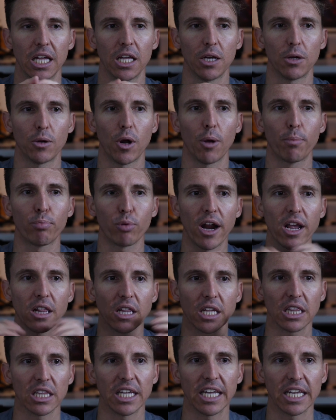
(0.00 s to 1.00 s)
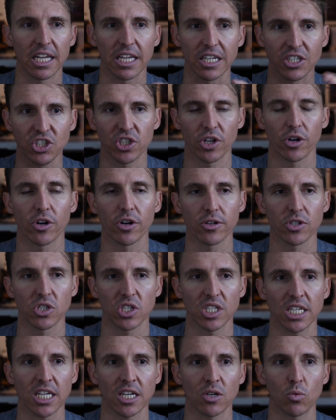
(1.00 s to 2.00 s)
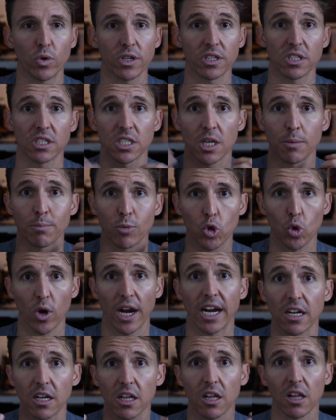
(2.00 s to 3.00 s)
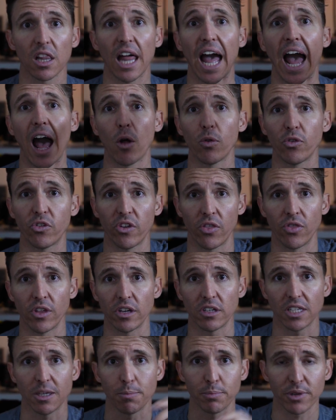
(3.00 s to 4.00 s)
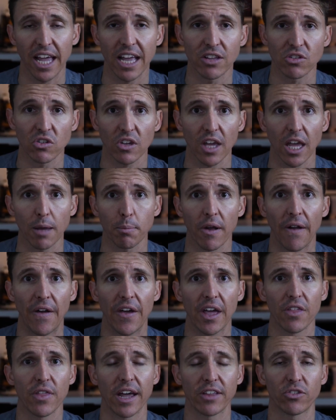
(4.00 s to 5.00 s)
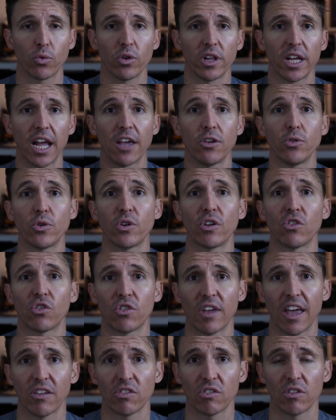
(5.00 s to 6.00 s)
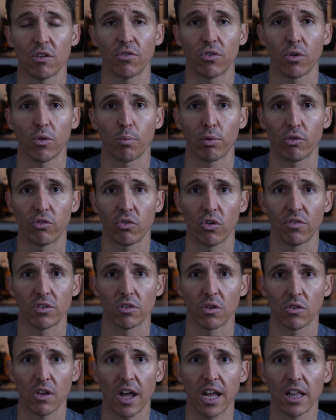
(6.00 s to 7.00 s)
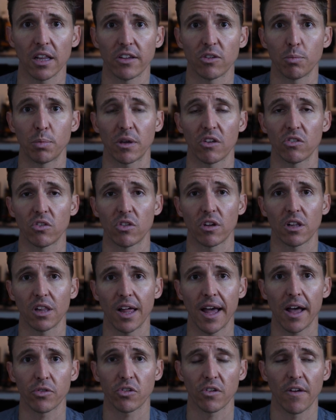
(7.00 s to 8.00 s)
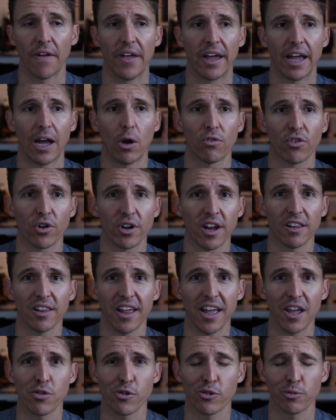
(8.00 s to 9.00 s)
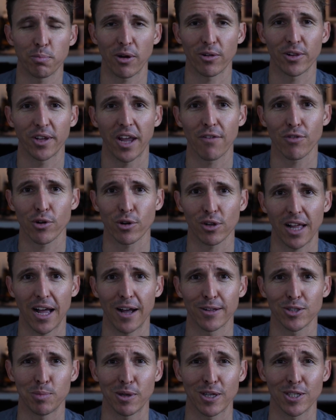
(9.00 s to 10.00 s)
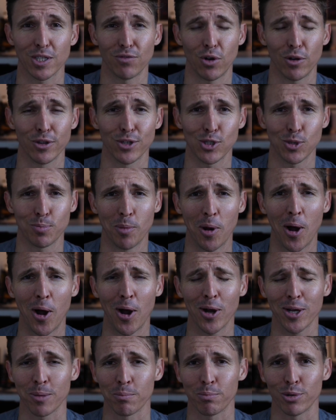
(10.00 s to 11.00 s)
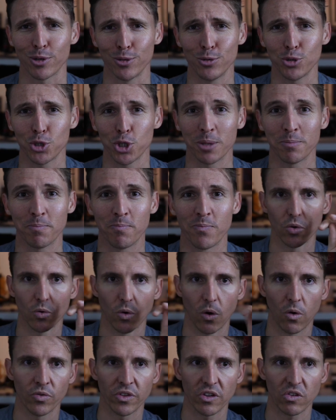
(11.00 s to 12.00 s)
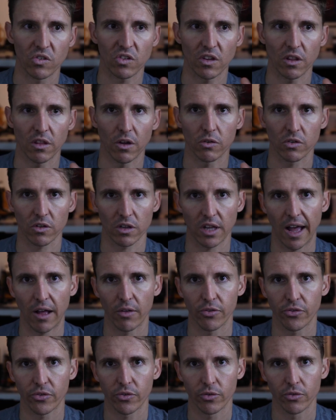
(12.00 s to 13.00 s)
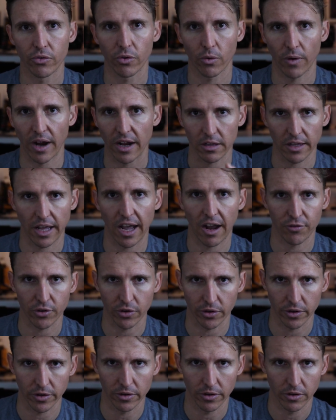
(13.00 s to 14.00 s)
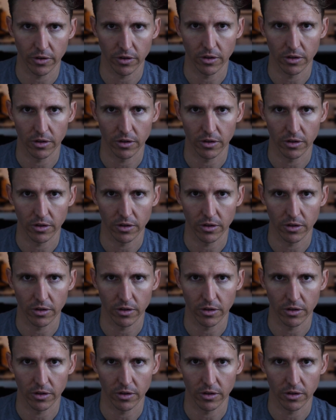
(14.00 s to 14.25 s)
a, a, brightly lit exterior scene with some great clouds in the deep landscape. That's really how you can test if you're preserving those highlights because of the clouds. However, in LA, there's barely ever clouds because of all the smog and pollution. You only see those clouds directly after